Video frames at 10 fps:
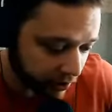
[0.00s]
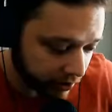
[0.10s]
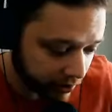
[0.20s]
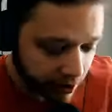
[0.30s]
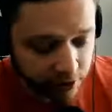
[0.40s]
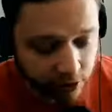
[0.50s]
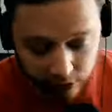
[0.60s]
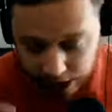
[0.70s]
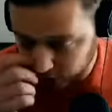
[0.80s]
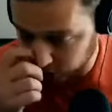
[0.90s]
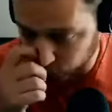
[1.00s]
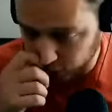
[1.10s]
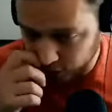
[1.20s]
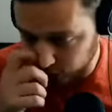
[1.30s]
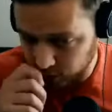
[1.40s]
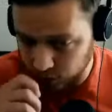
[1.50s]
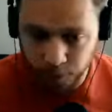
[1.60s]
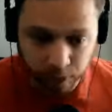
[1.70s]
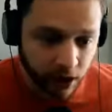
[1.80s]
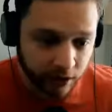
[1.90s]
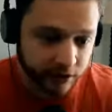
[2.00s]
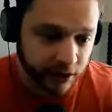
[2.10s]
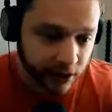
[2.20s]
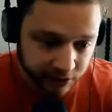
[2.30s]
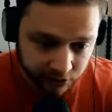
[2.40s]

the other direction, which is to productize